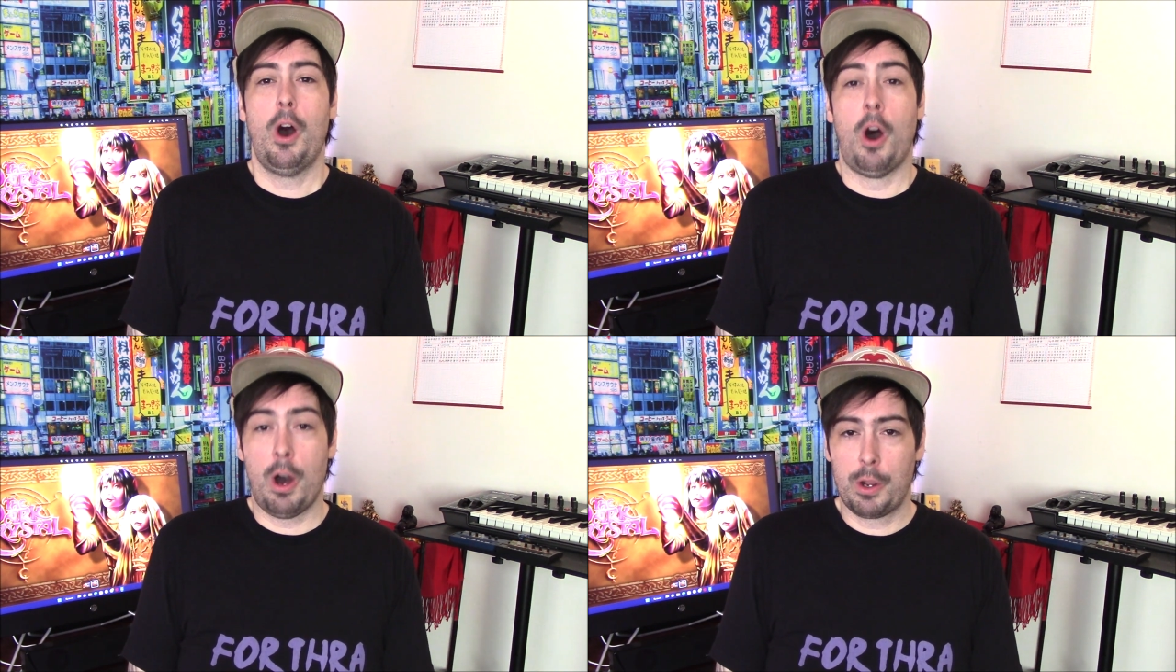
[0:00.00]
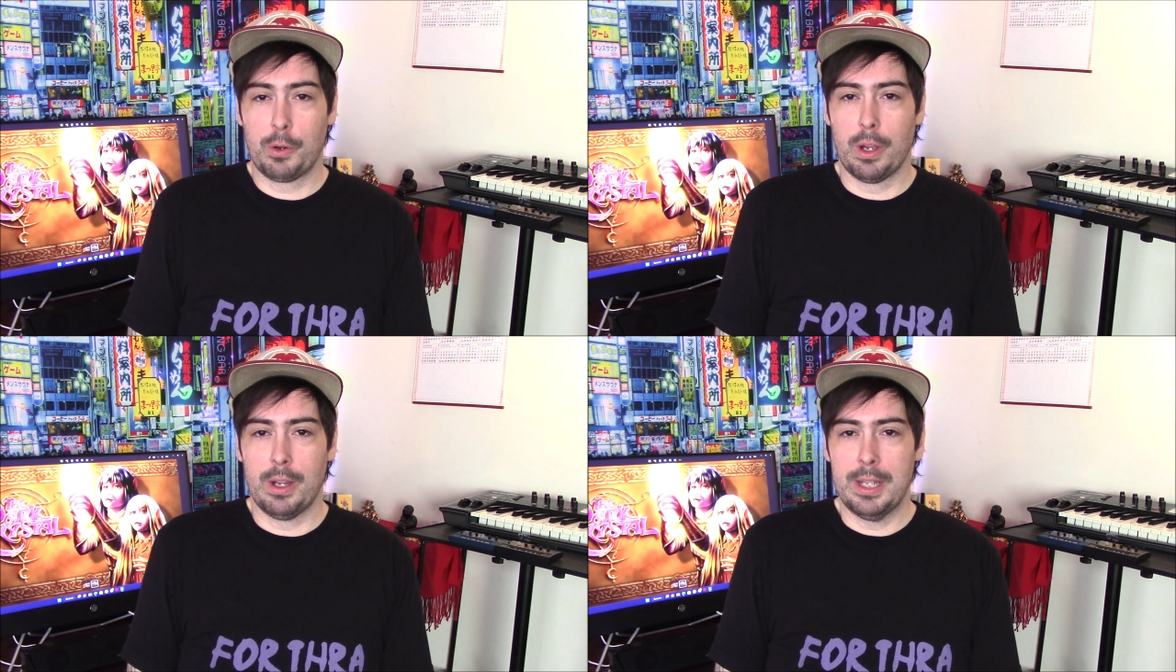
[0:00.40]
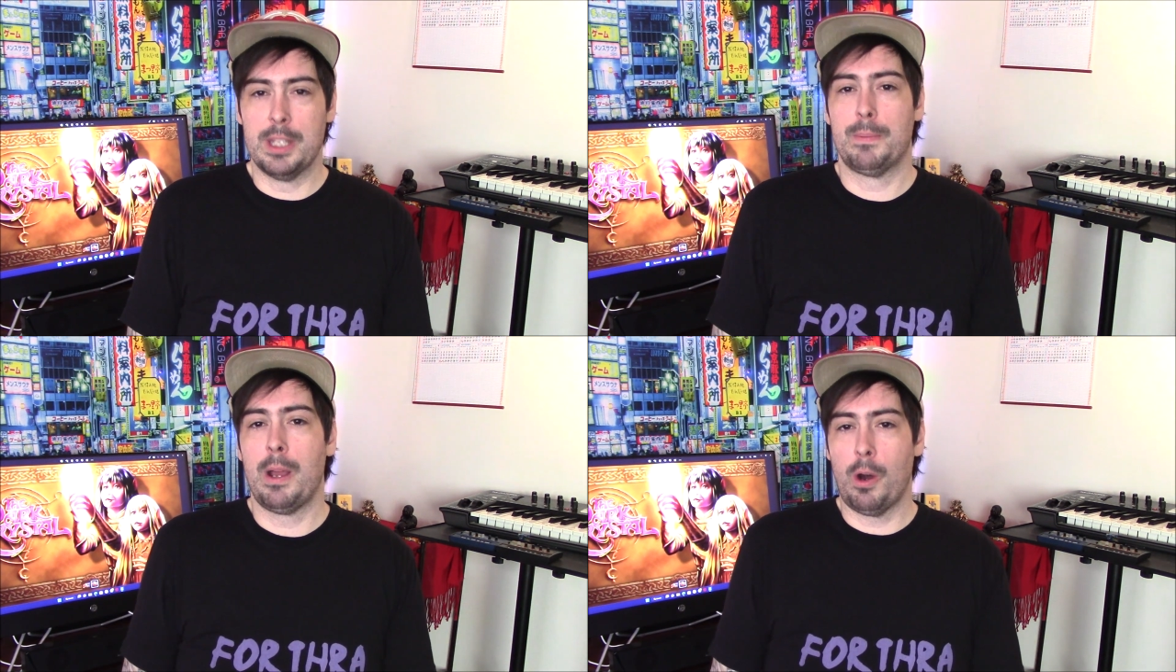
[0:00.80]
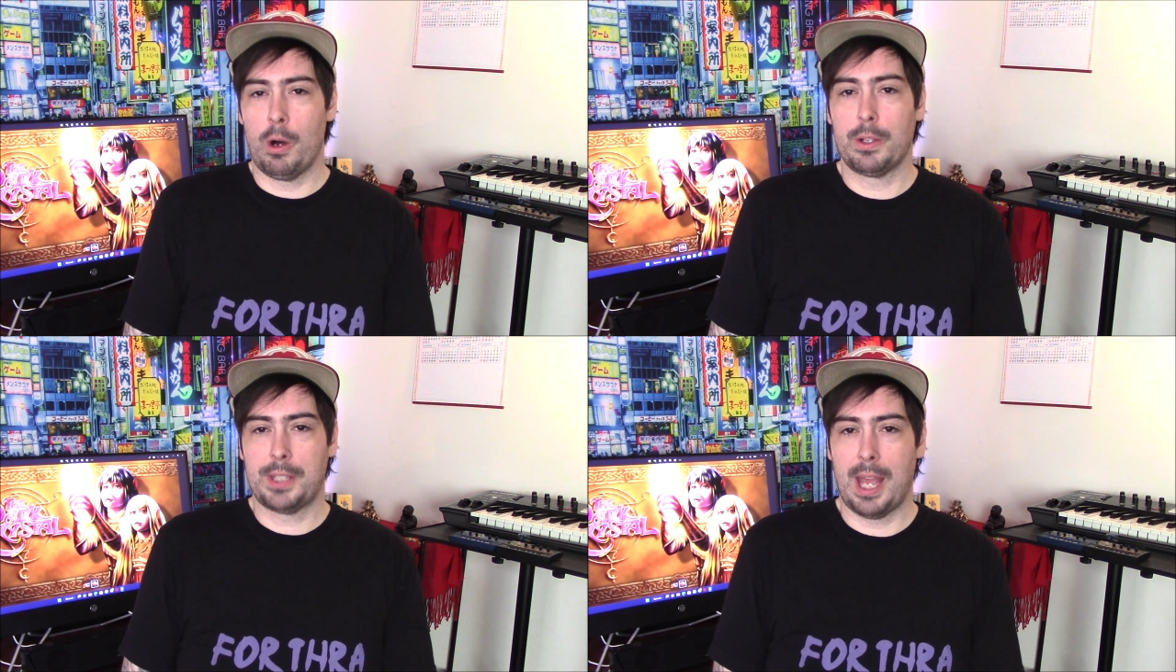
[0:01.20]
Aughra is my
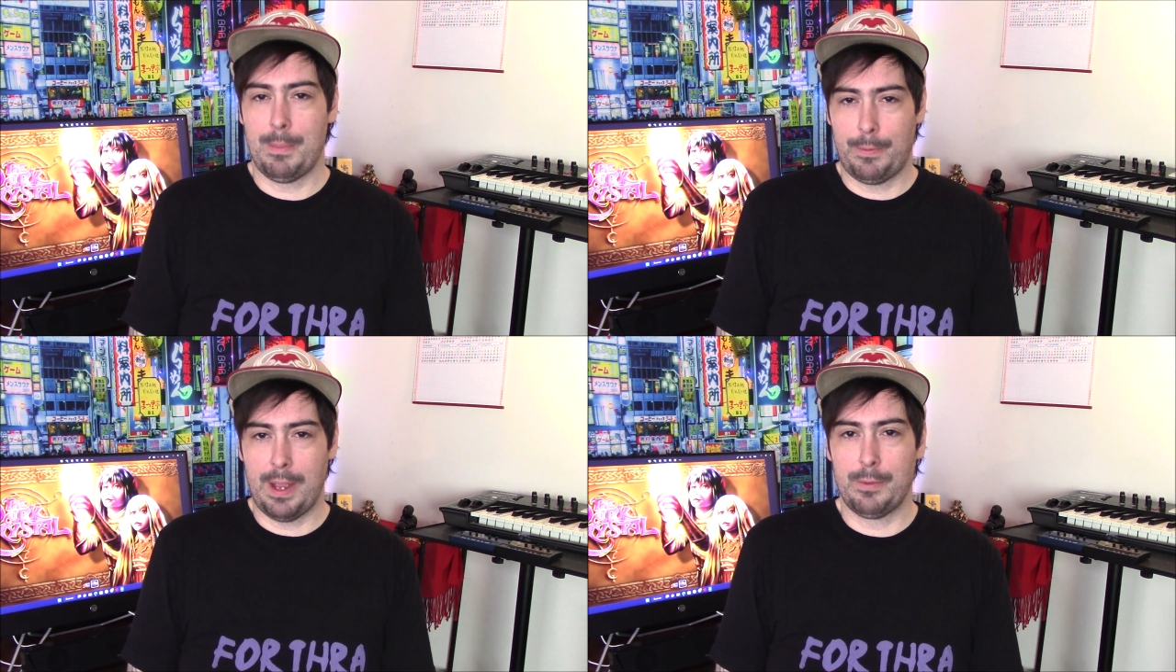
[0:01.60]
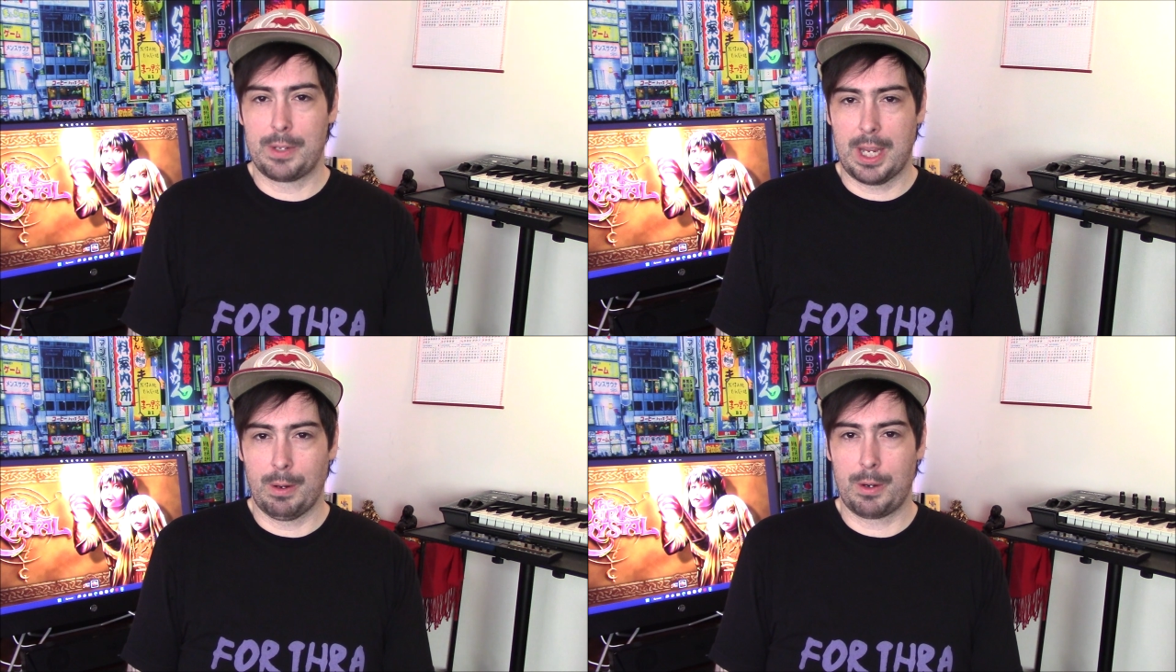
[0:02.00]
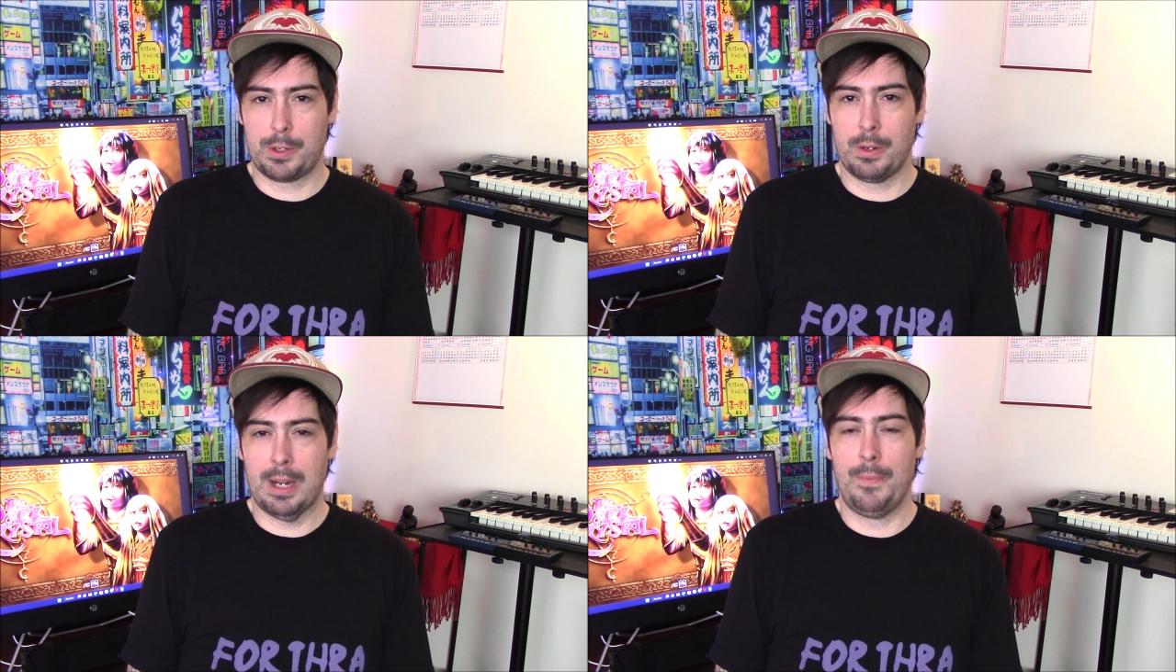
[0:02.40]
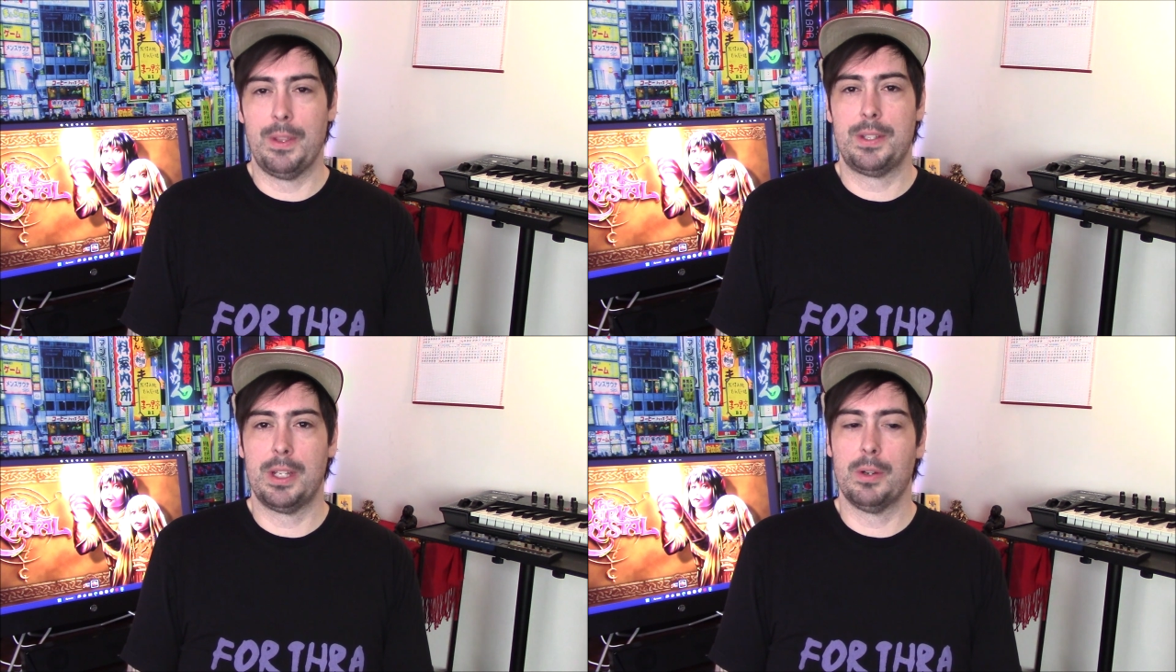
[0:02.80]
all-time favorite character in the
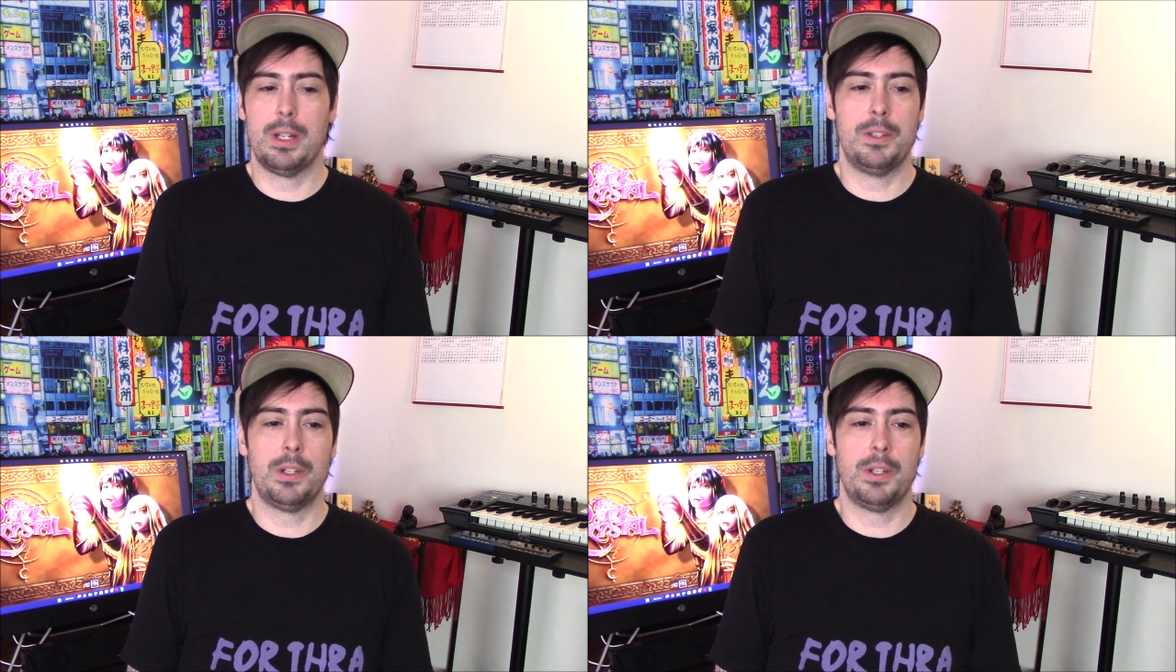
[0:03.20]
series.